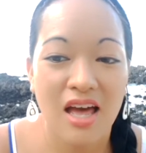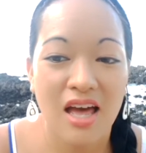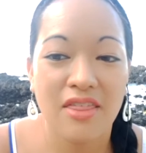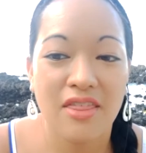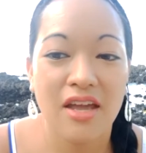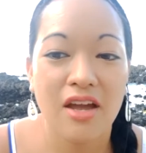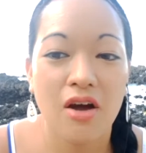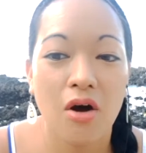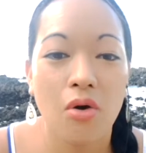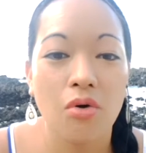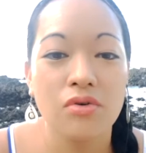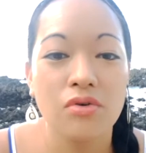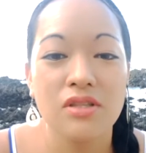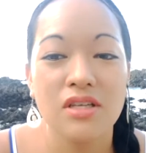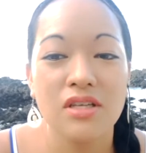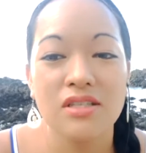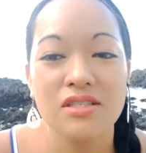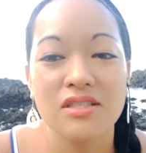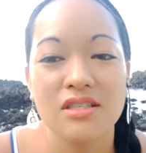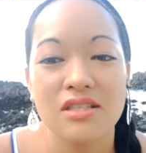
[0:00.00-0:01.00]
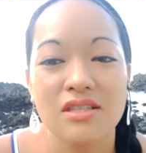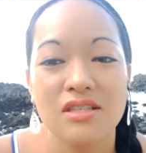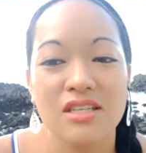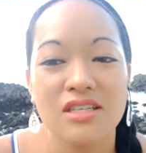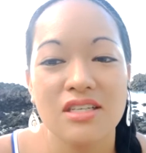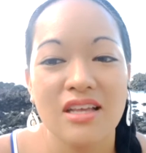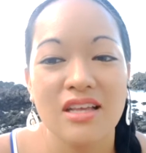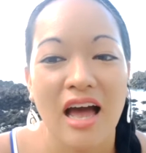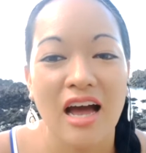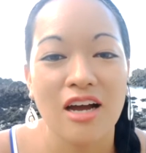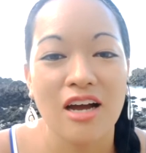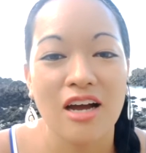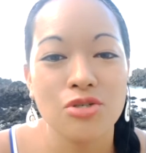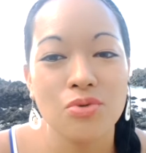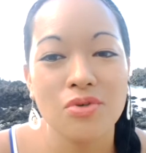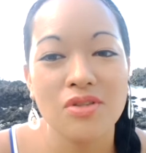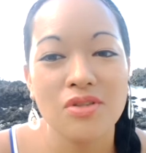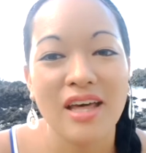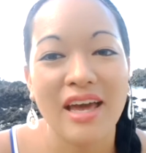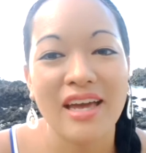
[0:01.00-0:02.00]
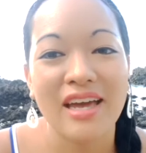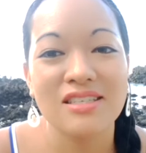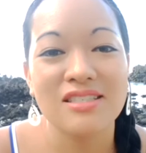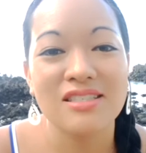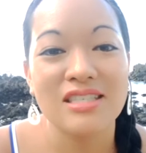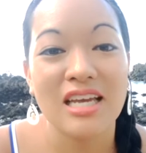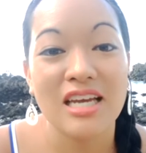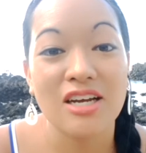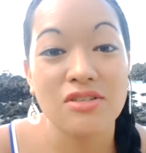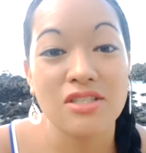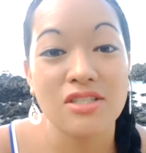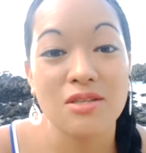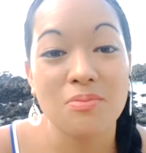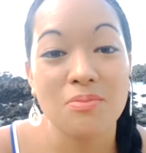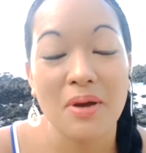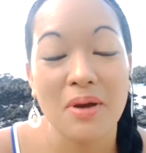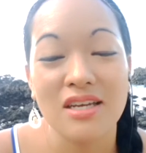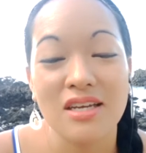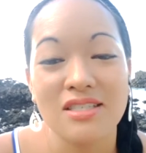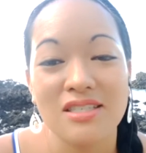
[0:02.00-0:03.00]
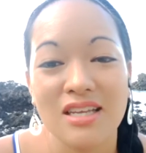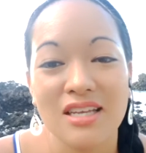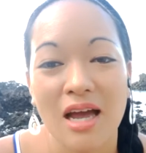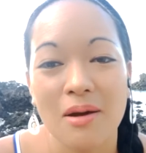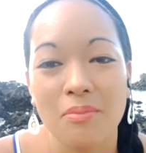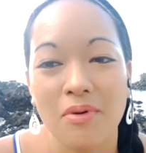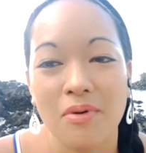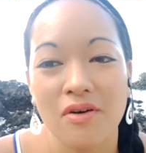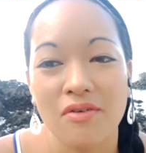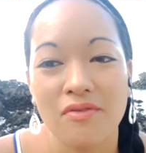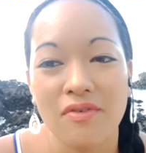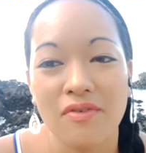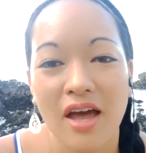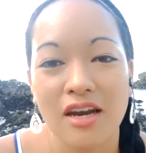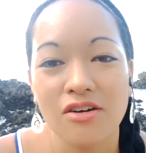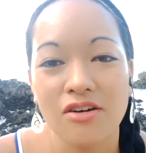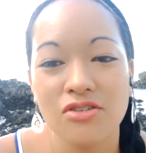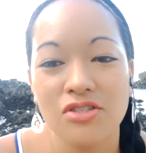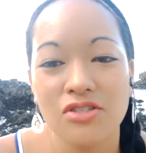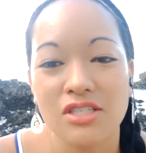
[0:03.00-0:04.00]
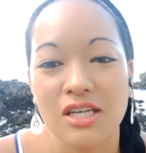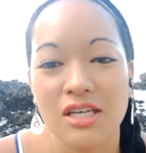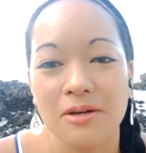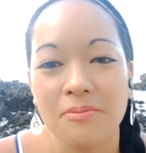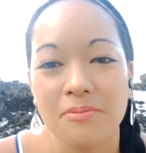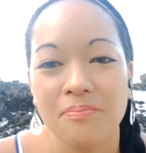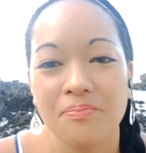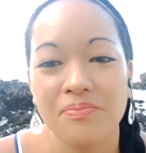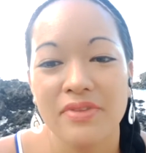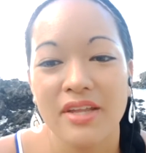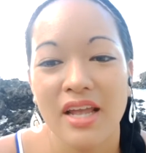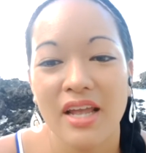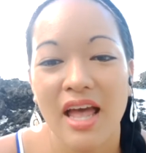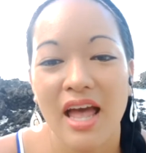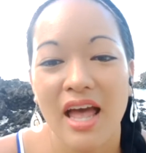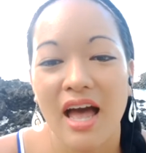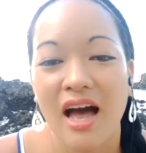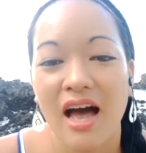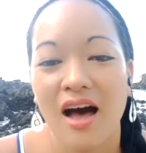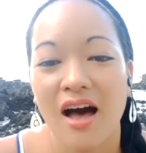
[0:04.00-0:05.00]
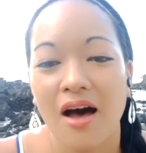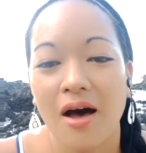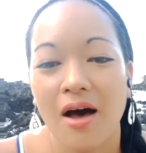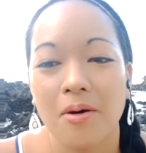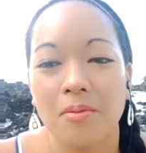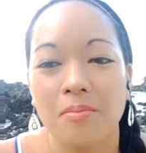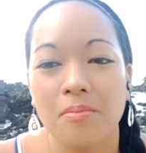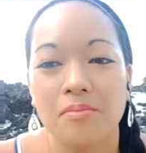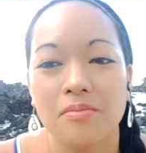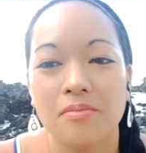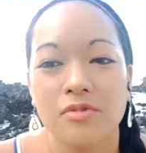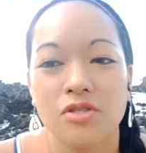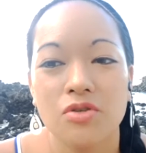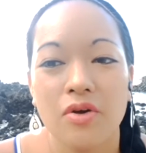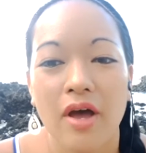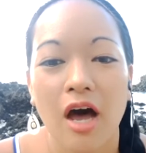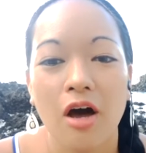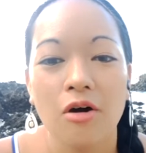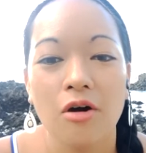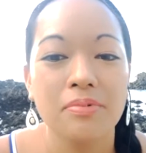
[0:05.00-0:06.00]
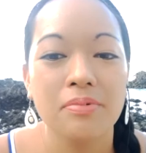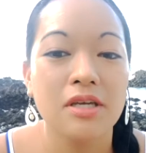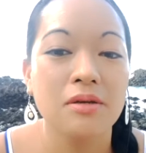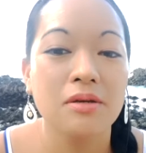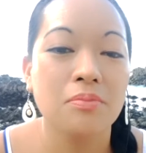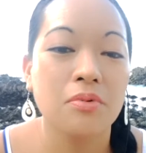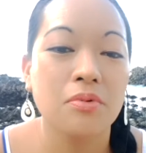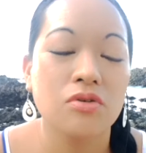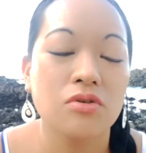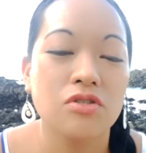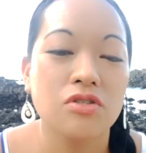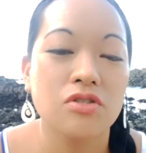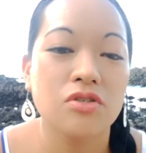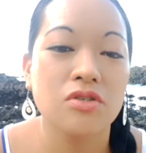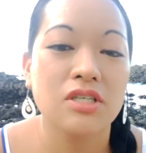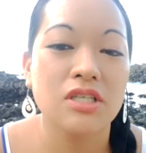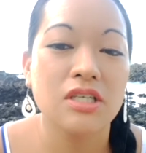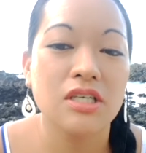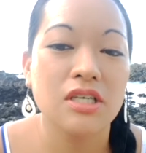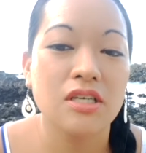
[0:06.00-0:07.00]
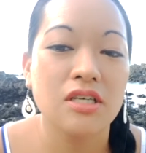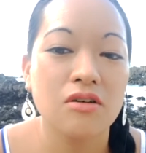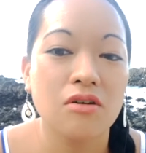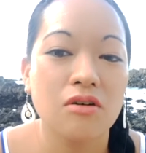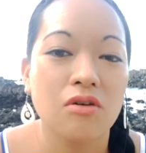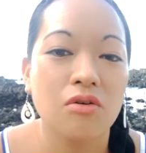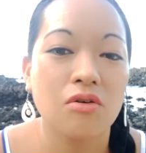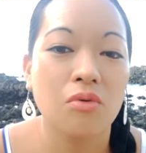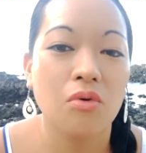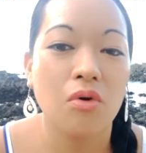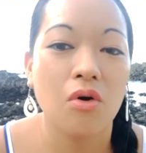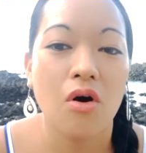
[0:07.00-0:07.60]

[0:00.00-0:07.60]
They hold this actual like sacred space type of energy to help people to heal